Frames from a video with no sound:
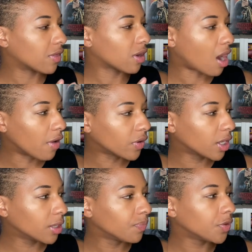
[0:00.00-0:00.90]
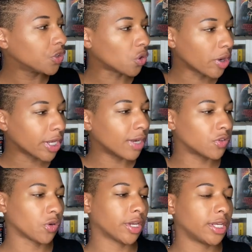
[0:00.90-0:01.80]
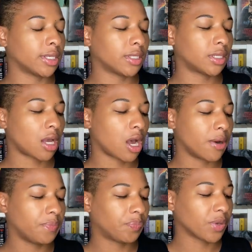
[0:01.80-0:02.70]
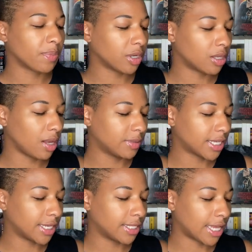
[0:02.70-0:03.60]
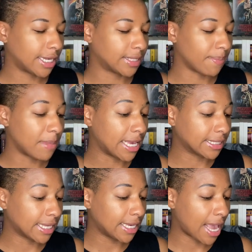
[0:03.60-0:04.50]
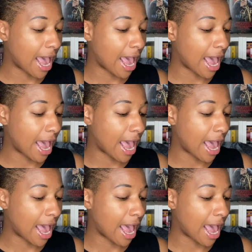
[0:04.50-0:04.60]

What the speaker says: The cover, Jordy of Jordy's book club said that it's amazing,